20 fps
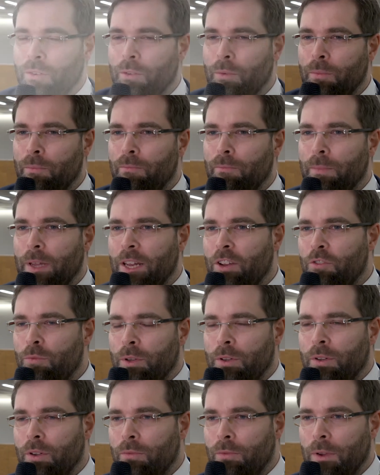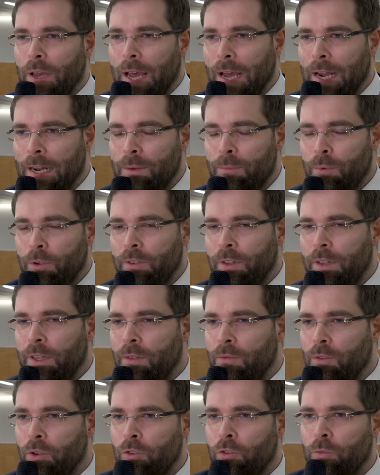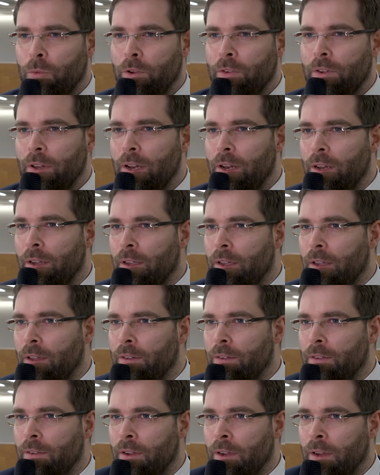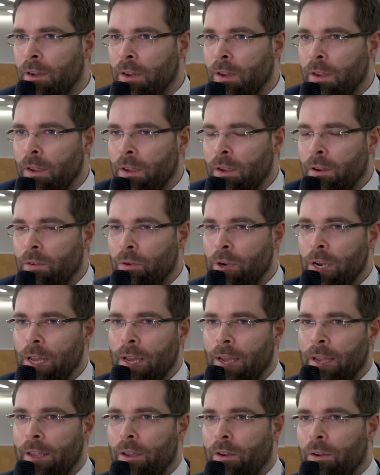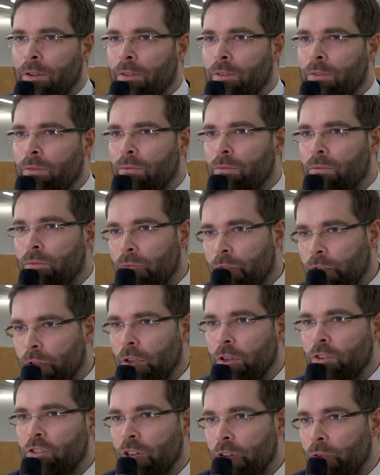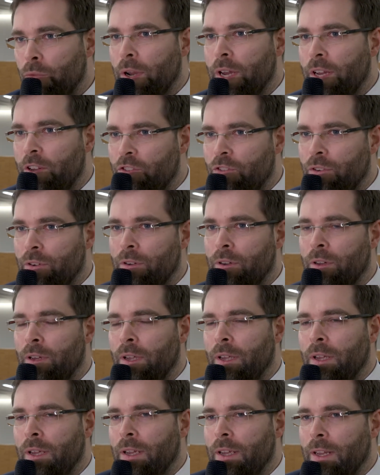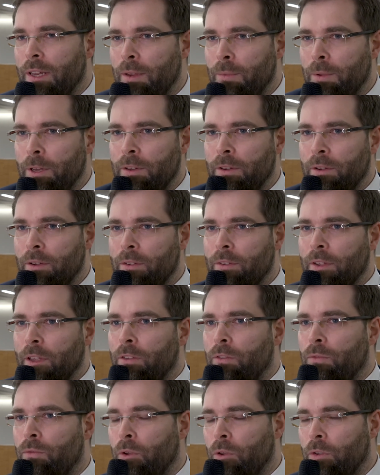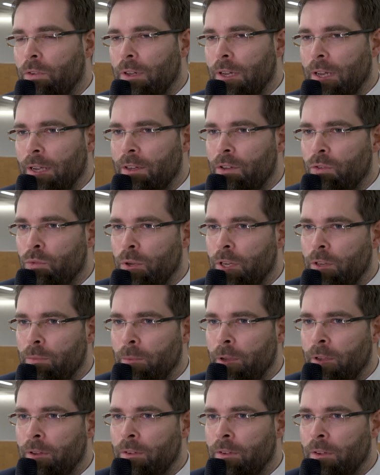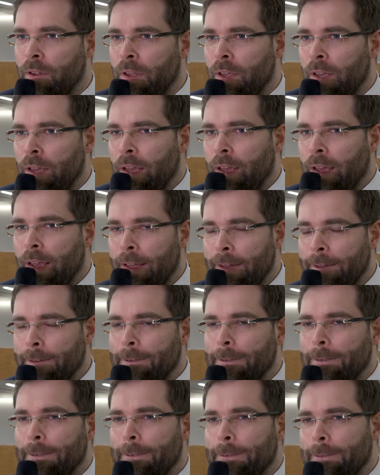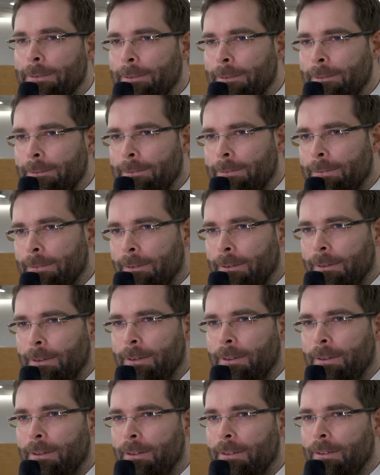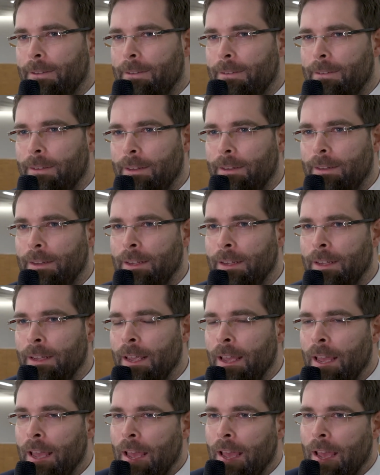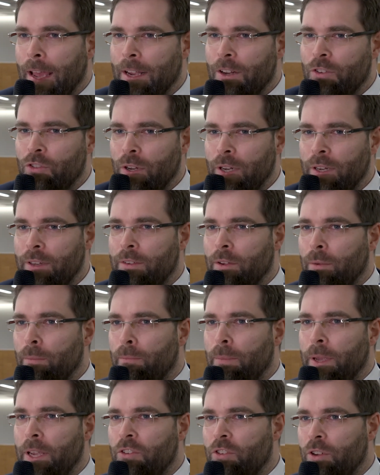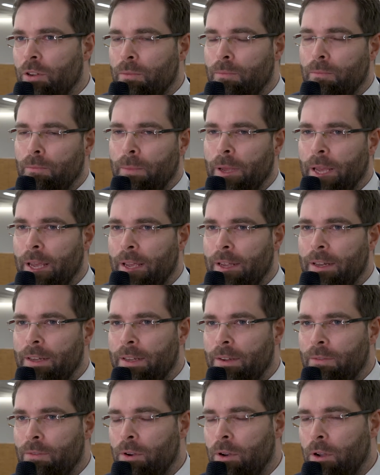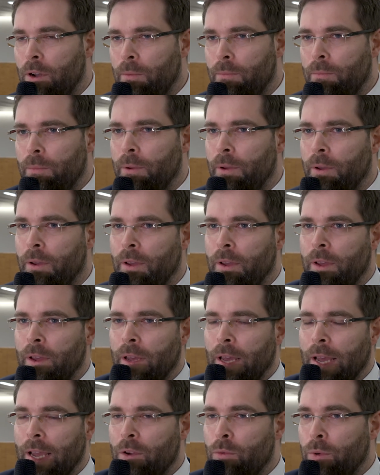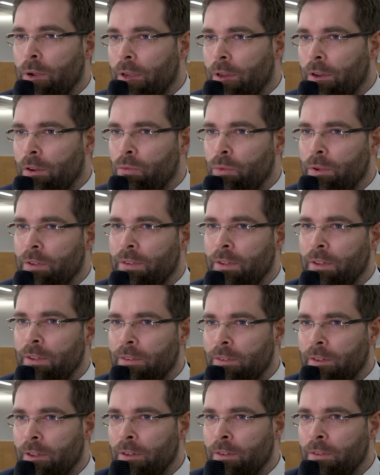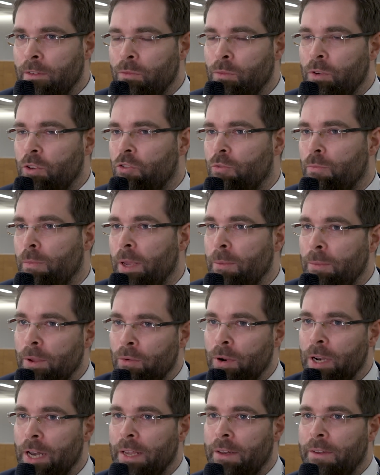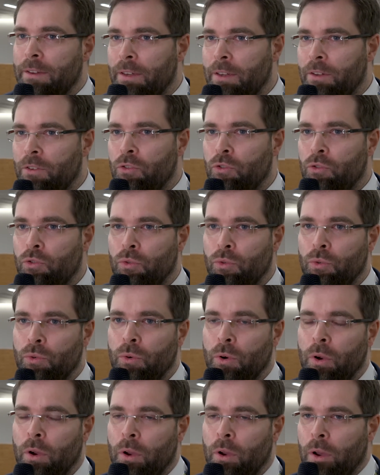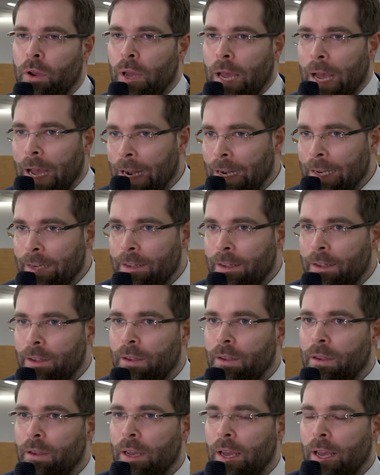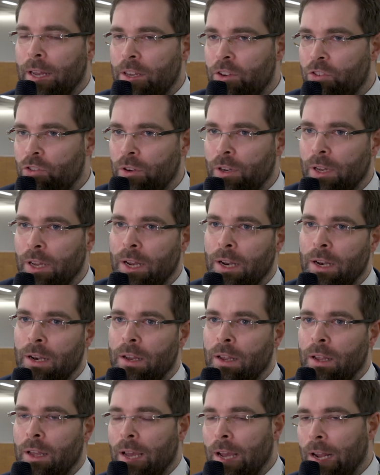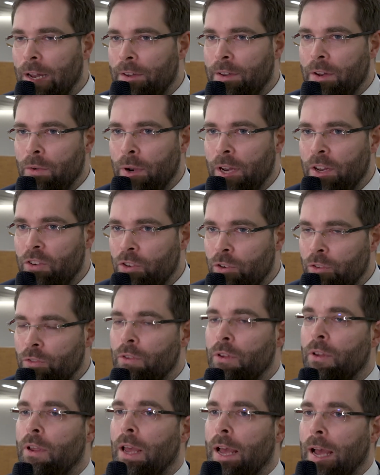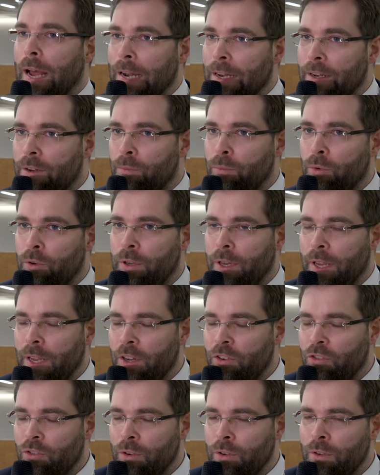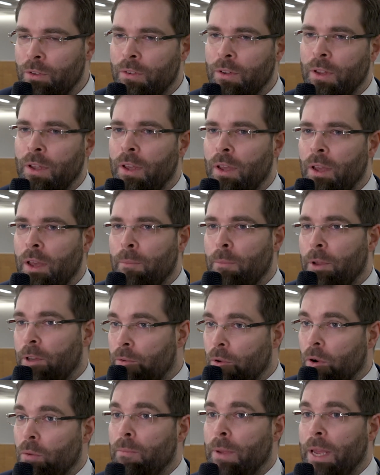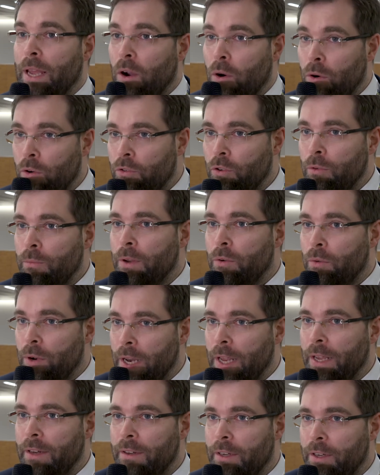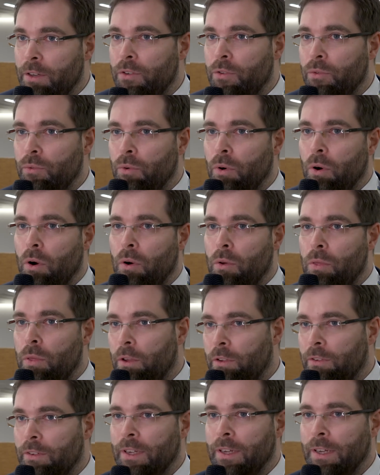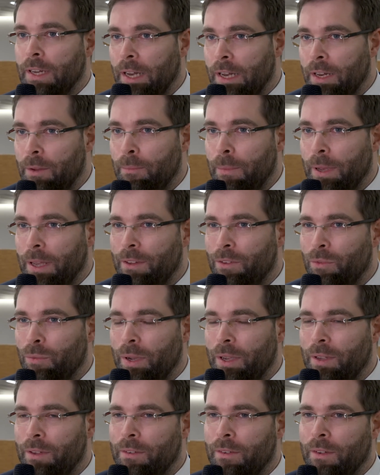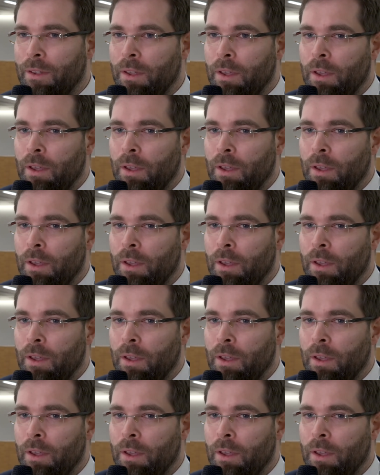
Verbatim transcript: the management of ALK-positive non-small cell lung cancer rely on second-generation inhibitors as first-line treatment. And in this uh, setting, actually some patients may develop uh, acquired resistance, which may be related to ALK additional alterations ALK mutations, but may also be related to other signaling pathways.